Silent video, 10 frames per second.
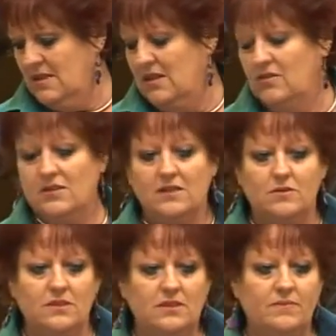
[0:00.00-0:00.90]
Oh, that
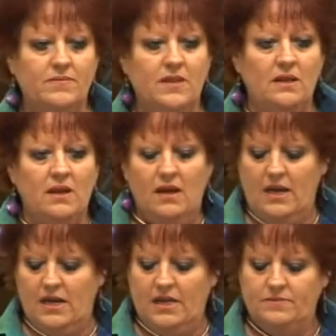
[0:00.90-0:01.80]
one, yeah.
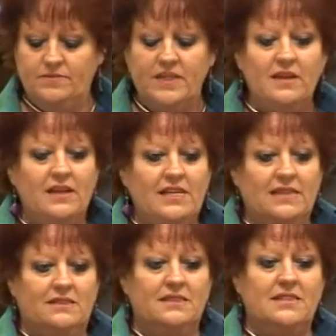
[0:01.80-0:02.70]

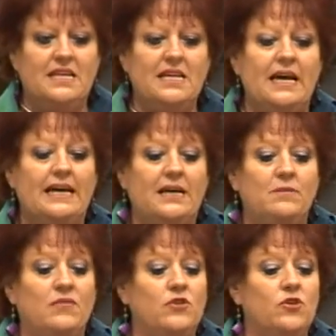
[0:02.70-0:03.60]
Yes,
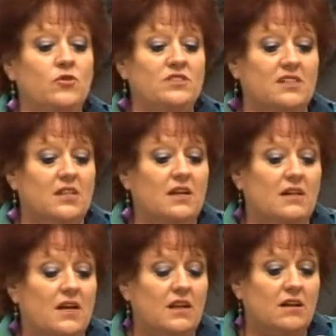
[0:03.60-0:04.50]
if you notice on
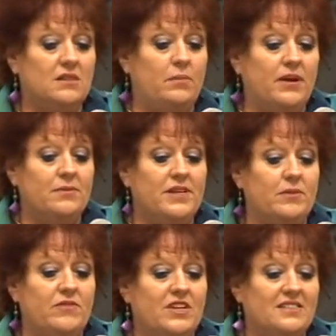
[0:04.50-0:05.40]
along the bottom there,
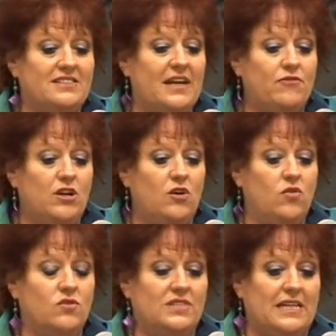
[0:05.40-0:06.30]
we've got several
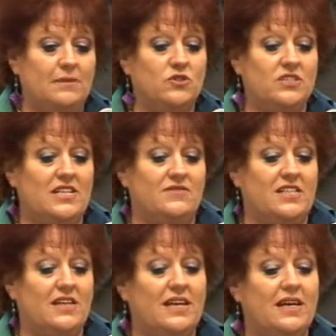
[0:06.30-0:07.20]
logos, and I'm going to have
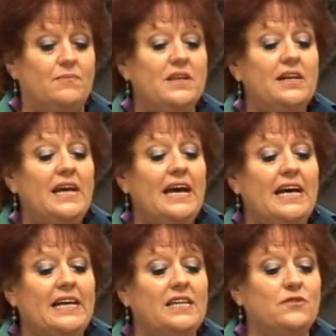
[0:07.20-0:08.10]
to
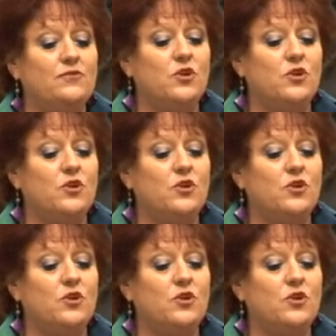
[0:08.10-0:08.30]
give